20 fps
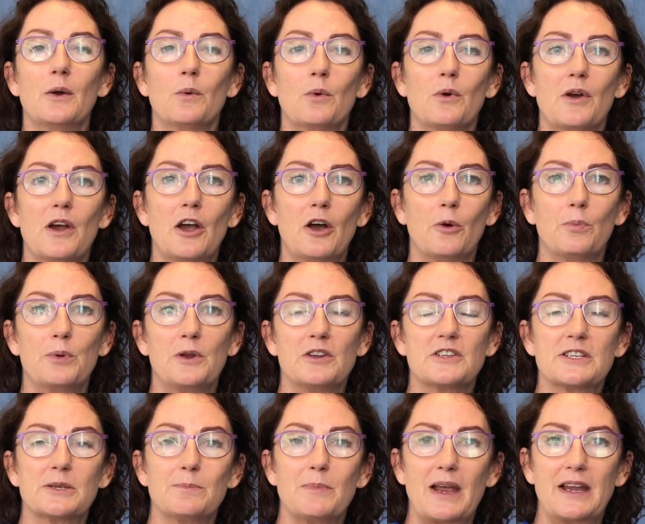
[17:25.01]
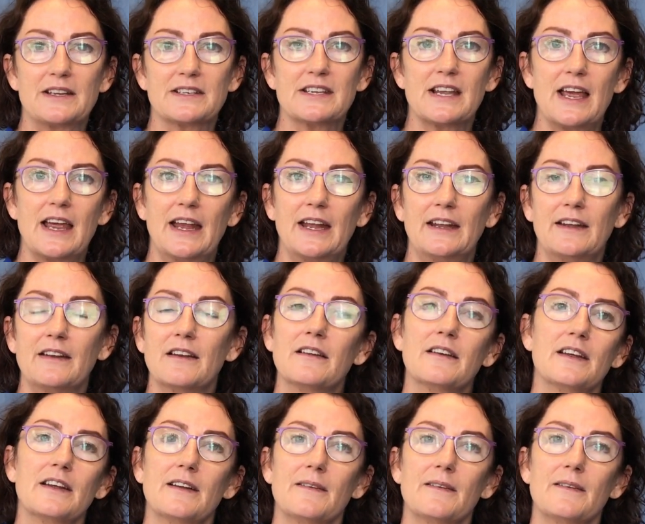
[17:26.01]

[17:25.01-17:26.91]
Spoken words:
will help you to maintain